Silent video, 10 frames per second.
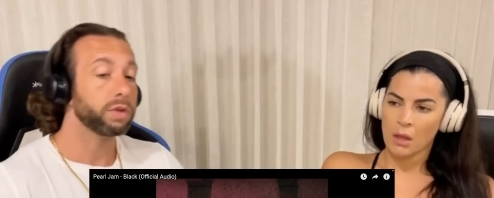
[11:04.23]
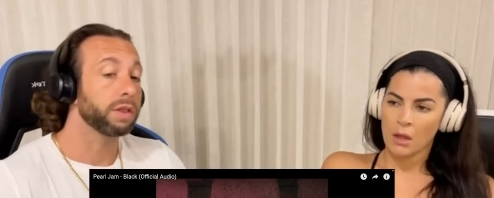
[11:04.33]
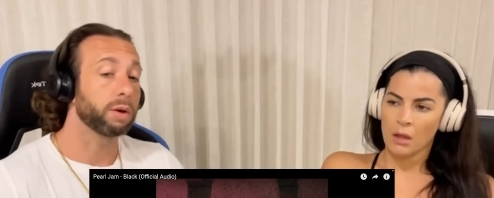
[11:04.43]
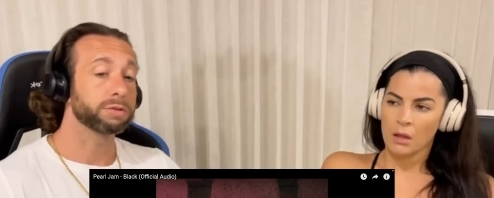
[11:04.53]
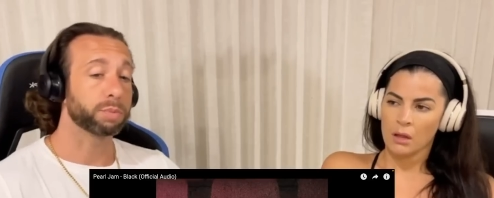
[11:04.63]

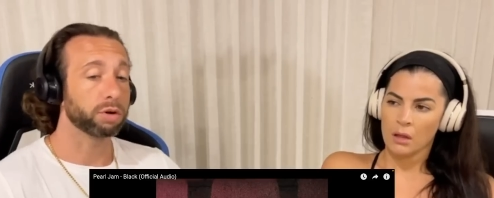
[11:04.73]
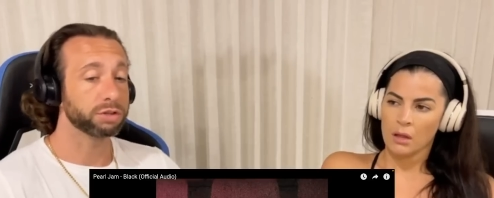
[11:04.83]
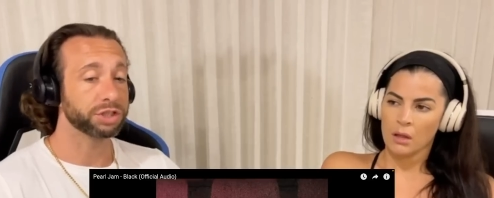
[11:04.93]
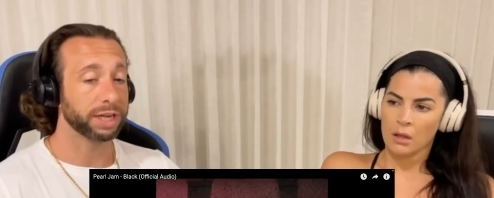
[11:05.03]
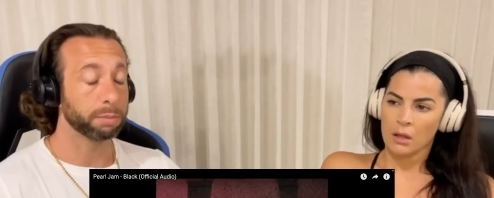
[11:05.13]
Speaker 1: That was Pearl
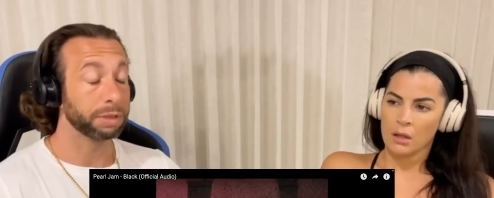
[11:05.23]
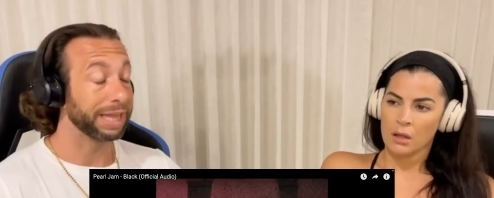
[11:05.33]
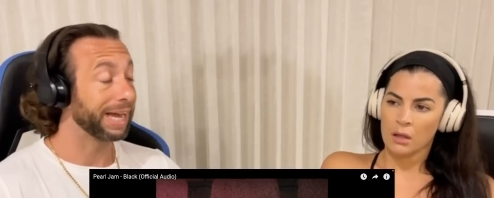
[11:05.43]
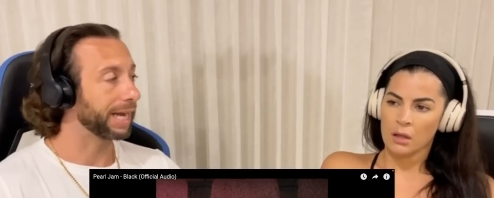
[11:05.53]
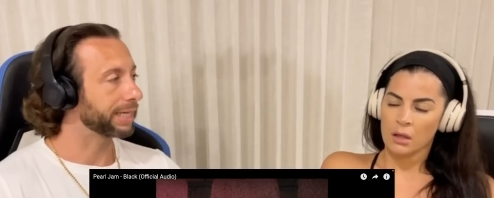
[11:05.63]
Jam,
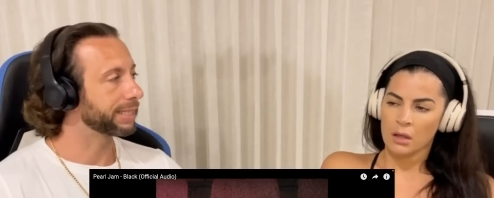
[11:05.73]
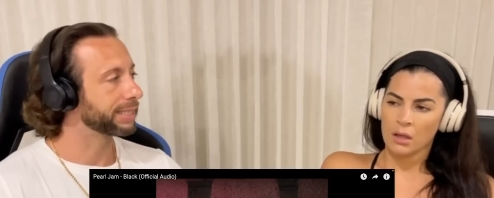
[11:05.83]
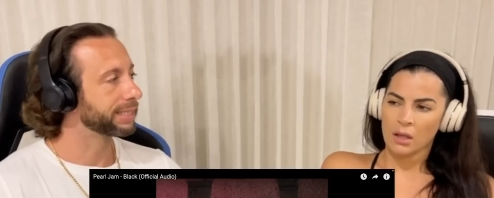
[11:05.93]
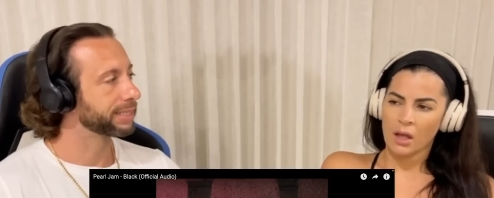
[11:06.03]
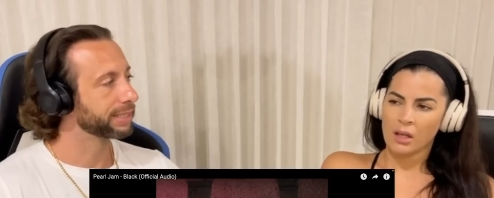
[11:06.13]
Black.
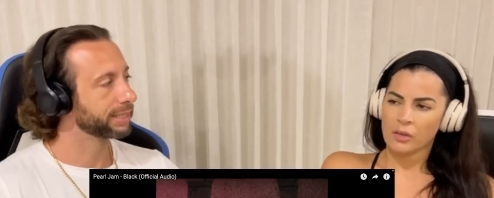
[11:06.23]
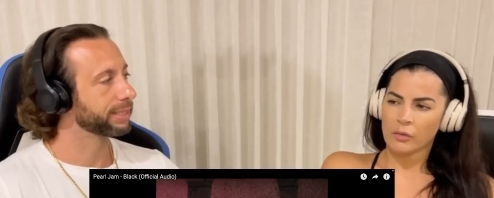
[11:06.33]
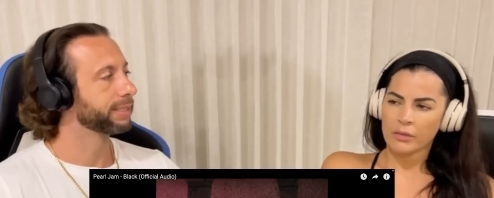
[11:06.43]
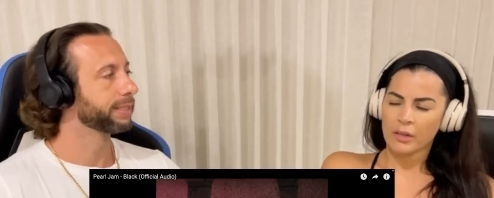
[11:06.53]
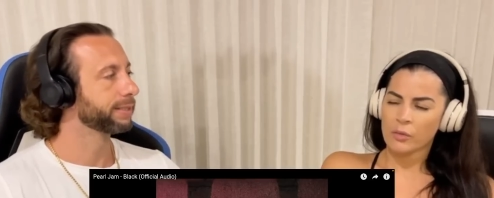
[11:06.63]
Speaker 2: Yeah, I don't
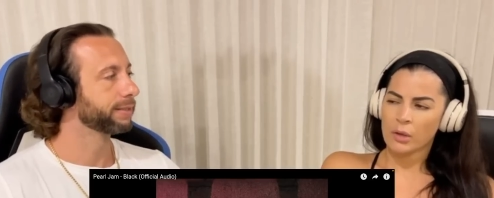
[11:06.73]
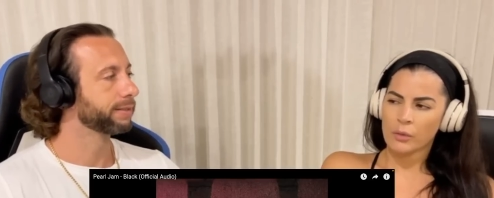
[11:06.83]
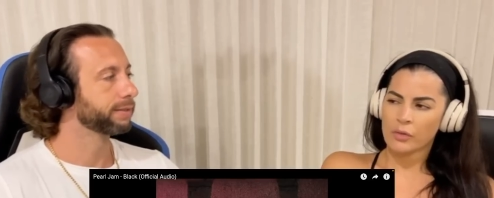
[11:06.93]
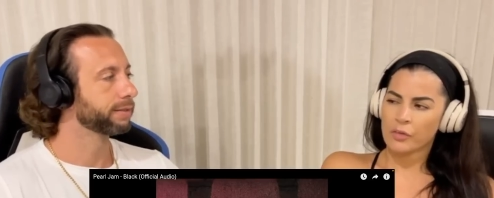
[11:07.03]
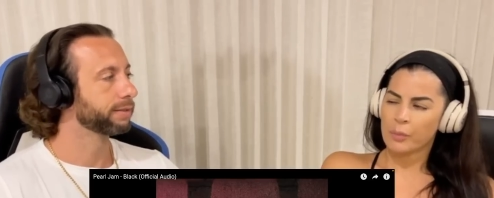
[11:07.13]
think that's what I
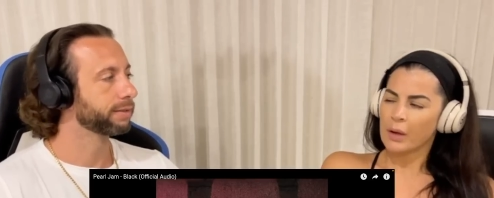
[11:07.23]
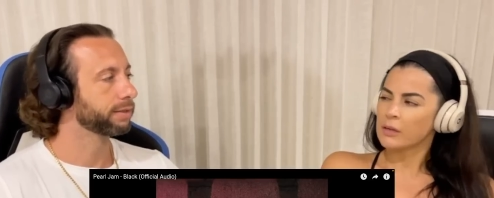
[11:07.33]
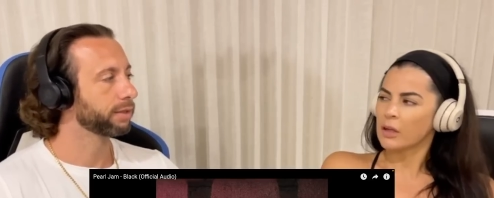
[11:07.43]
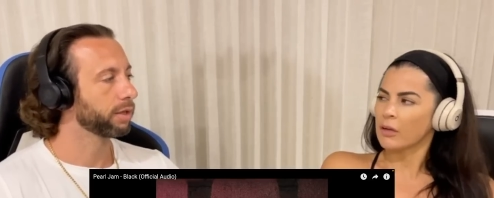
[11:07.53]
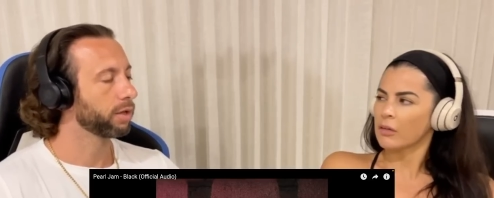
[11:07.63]
was
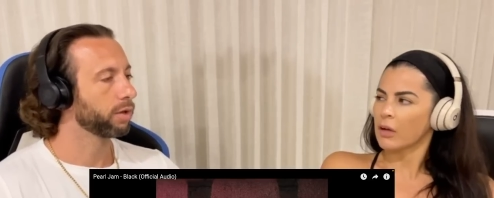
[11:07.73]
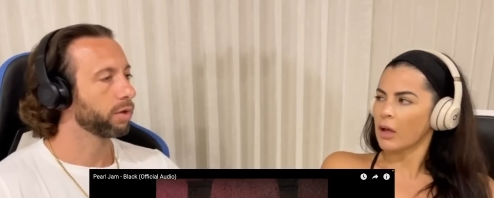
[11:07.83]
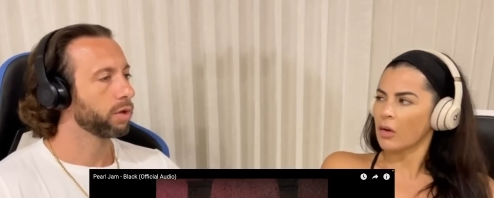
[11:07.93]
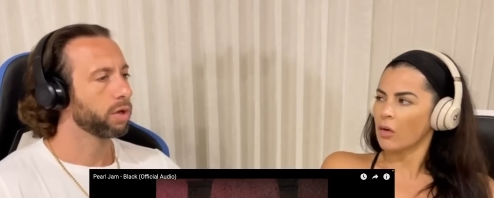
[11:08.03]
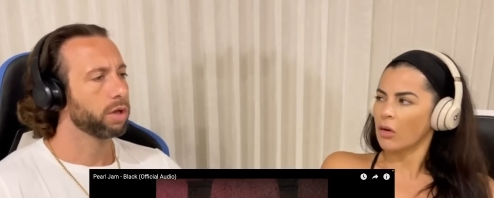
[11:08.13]
expecting
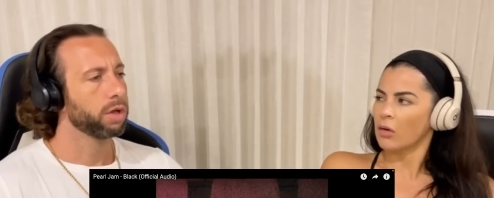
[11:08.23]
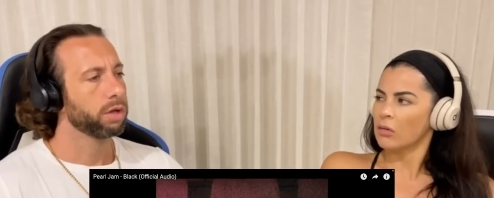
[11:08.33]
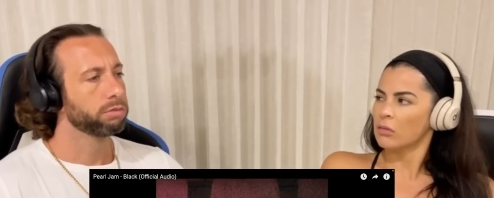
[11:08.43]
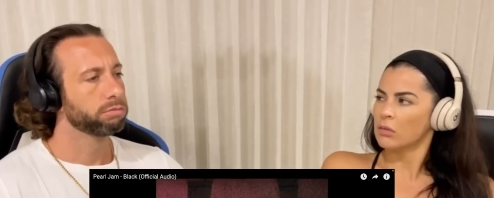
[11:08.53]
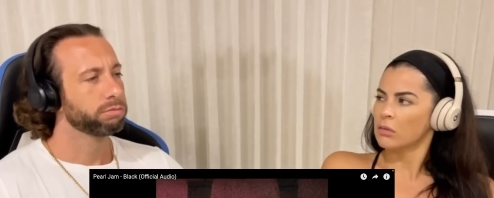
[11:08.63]
at
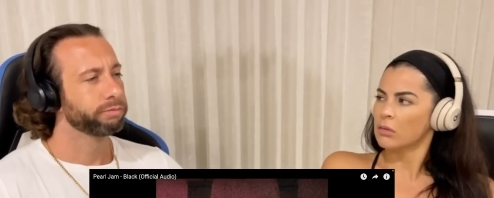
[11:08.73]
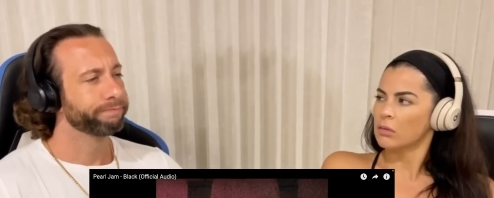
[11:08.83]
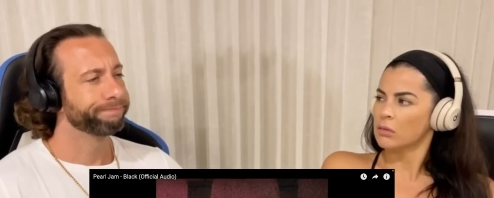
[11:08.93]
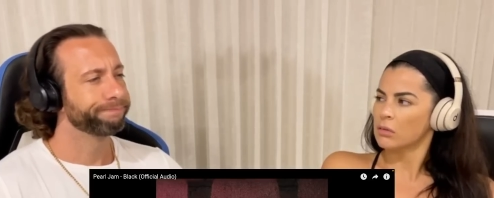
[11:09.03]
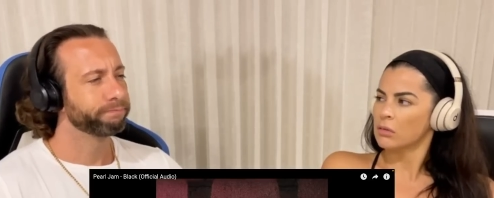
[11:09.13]
all.
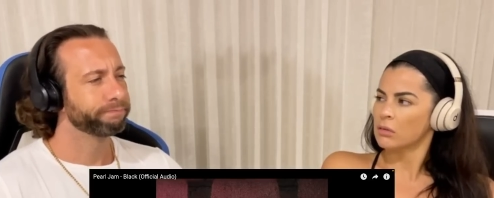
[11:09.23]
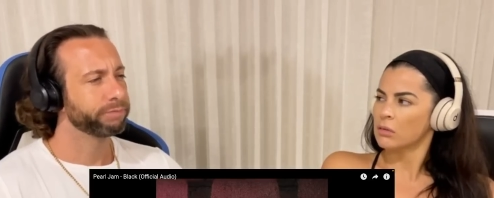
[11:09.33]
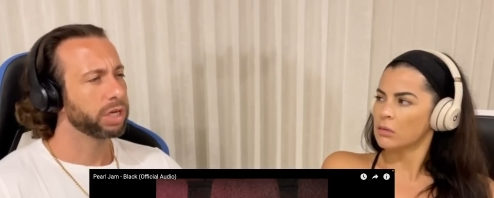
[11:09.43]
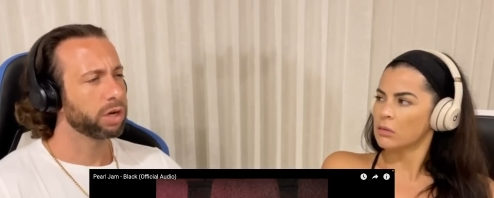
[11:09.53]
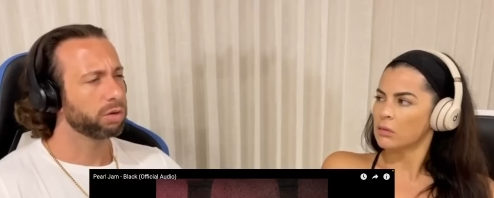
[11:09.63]

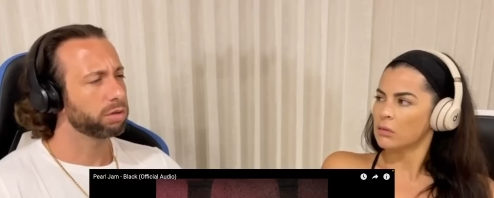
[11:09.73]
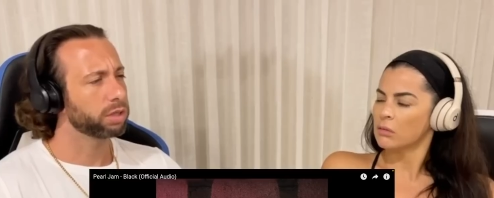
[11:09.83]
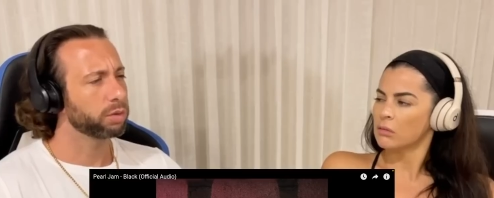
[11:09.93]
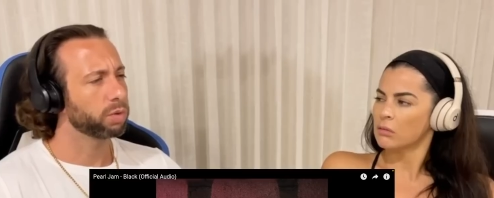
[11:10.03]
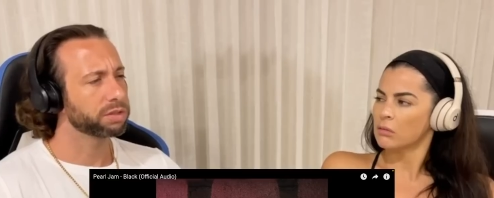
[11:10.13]
Speaker 1: No,
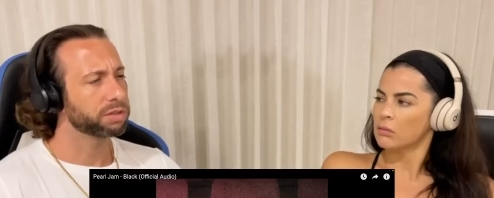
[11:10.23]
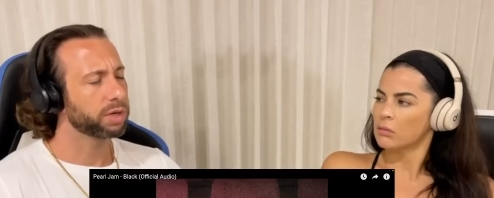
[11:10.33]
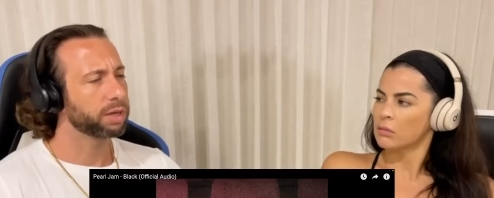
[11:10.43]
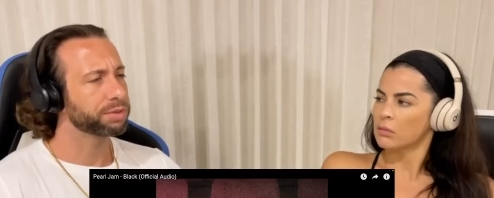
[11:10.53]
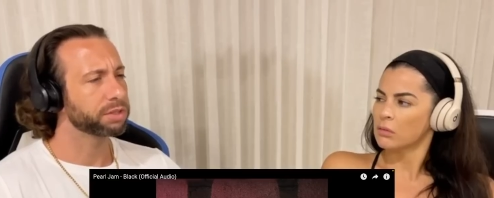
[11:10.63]
it wasn't what
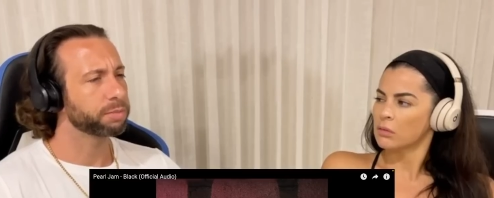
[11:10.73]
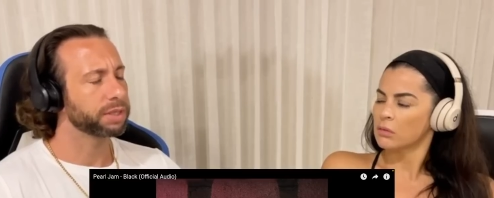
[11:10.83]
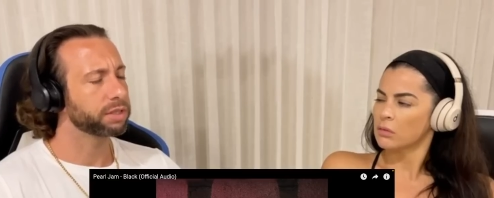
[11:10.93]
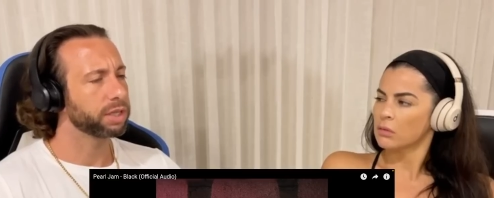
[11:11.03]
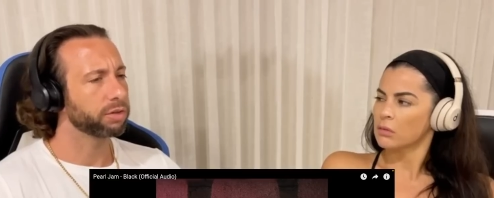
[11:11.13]
I was
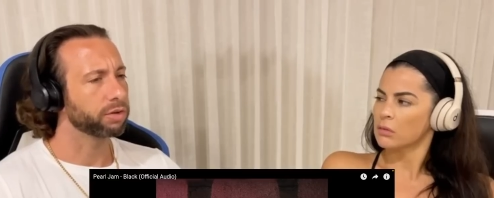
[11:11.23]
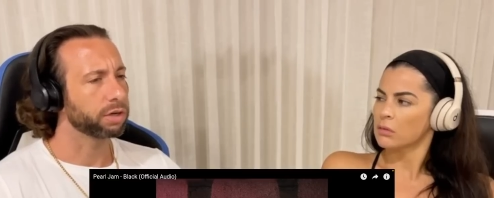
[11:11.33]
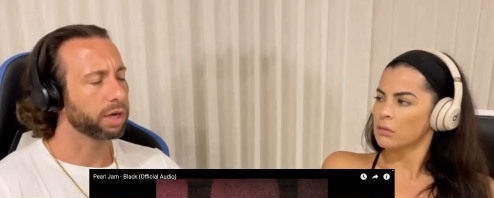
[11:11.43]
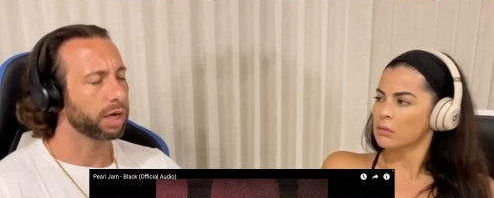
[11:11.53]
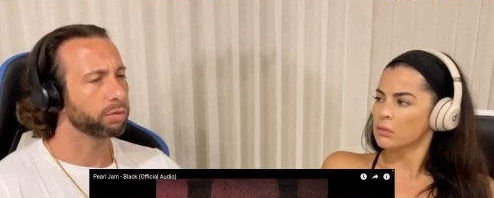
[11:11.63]
expecting either.
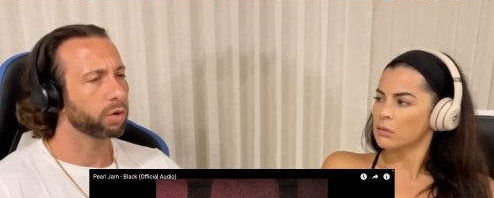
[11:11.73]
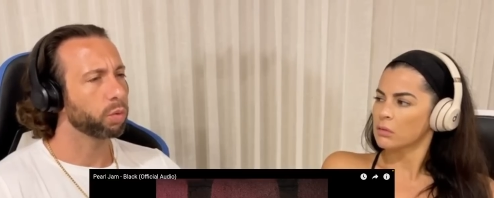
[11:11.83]
I don't know